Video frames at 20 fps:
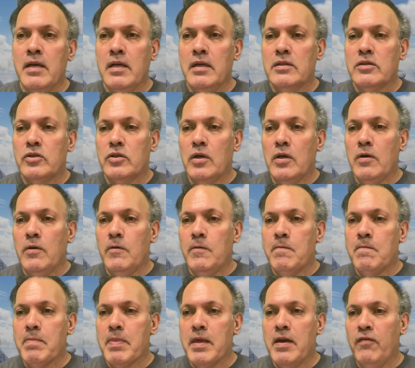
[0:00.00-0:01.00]
So
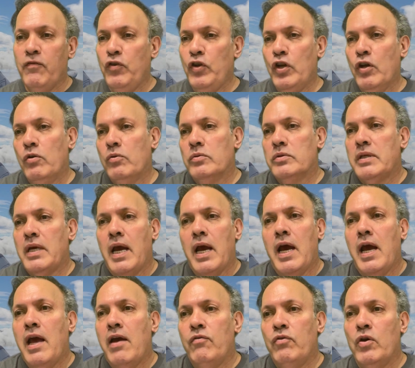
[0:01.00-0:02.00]
if you don't say,
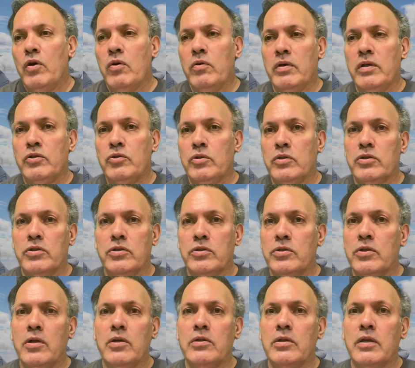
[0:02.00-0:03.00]
I have no interest to
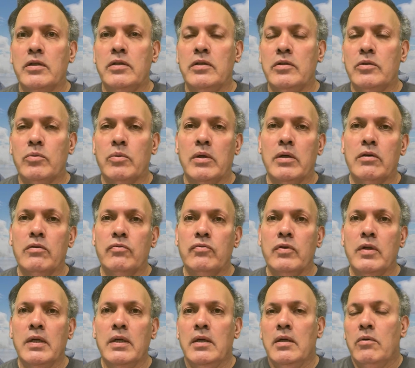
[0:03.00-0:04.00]
start in 1912,
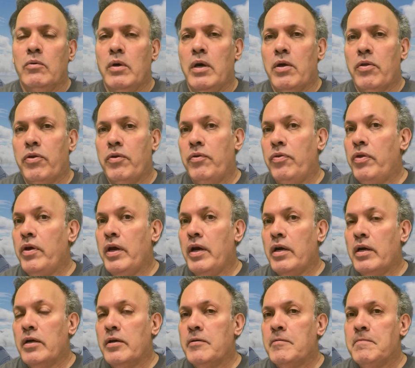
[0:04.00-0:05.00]
well, they're
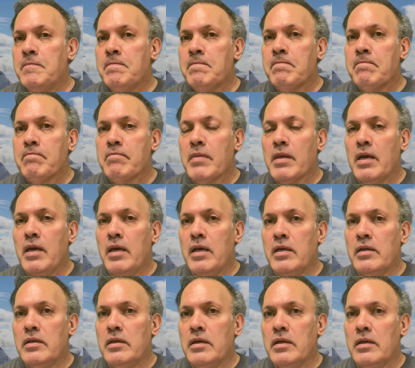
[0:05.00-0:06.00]
there.
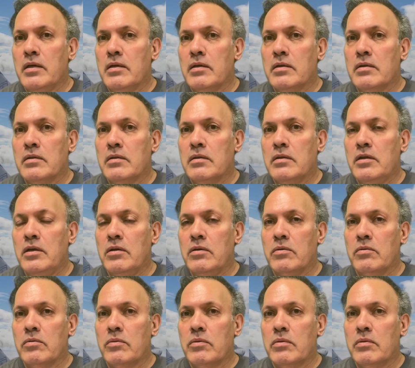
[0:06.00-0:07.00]
And, you
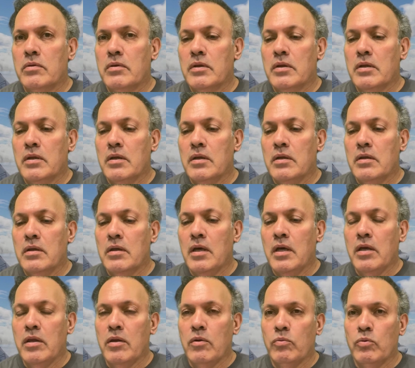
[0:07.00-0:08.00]
know,
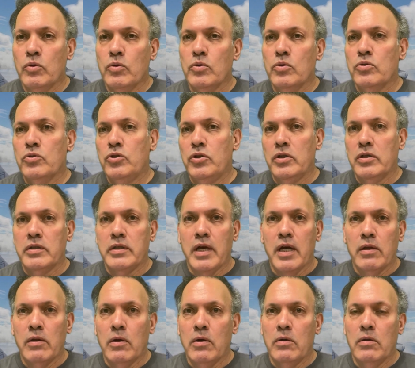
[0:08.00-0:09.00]
and the rules you can
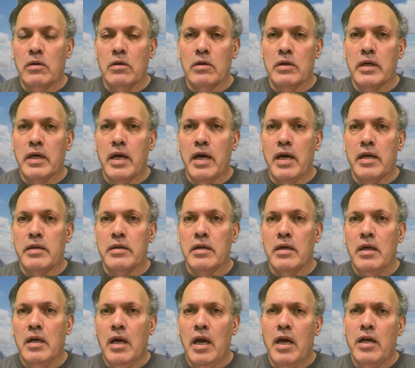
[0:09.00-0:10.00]
download and look at.
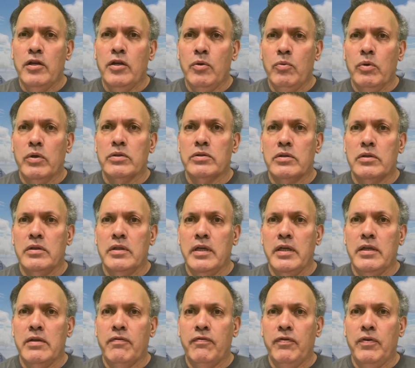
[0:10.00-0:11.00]
And you will
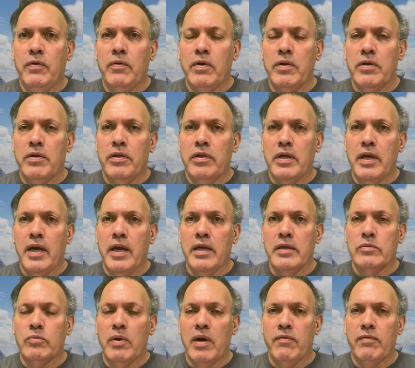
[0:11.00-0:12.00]
need a few other
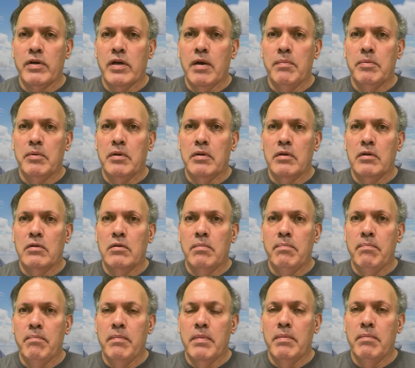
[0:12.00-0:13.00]
things. We have a couple of little
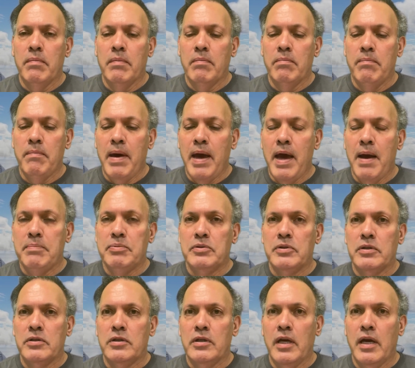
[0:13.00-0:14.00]
maps
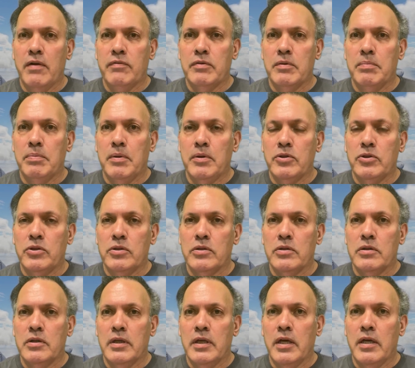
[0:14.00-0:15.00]
that you have to purchase
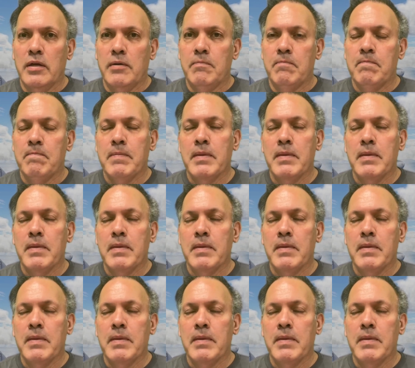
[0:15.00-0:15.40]
to get them.